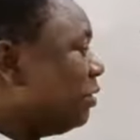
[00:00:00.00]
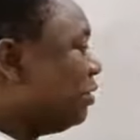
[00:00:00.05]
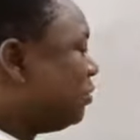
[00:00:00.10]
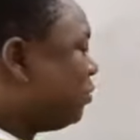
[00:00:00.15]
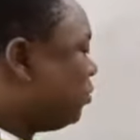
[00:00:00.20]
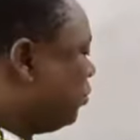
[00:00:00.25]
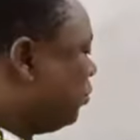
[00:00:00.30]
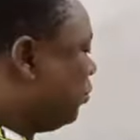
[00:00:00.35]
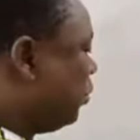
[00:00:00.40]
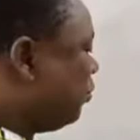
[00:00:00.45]

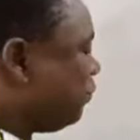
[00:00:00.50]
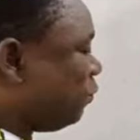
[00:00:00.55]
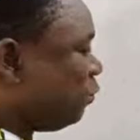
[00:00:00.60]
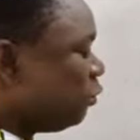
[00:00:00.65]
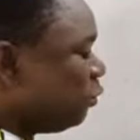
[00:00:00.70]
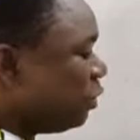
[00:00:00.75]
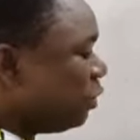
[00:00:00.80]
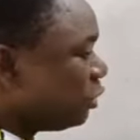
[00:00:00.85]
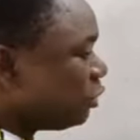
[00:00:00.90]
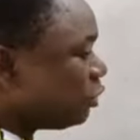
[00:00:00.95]
So if you
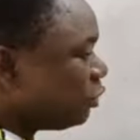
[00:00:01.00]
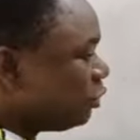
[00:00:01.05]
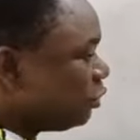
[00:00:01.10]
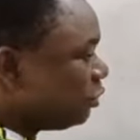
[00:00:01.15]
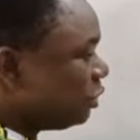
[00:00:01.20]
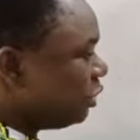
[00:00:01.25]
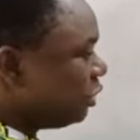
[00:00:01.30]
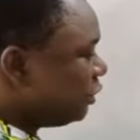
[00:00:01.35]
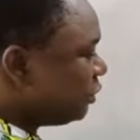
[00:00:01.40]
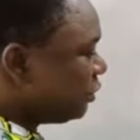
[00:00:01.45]
do not do
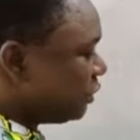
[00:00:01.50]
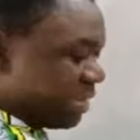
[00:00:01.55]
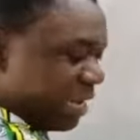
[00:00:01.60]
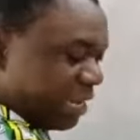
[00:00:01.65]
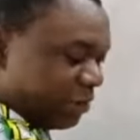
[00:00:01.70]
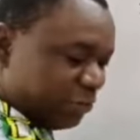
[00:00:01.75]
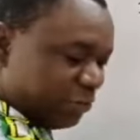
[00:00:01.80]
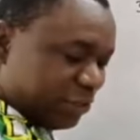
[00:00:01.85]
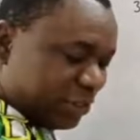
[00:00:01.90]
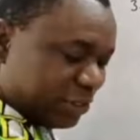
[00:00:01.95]
this
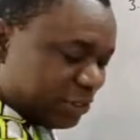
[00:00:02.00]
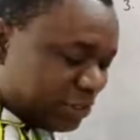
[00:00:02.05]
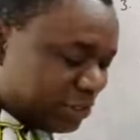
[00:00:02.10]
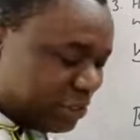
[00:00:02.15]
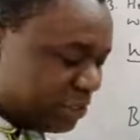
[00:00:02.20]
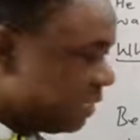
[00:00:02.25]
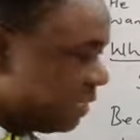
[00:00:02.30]
and you just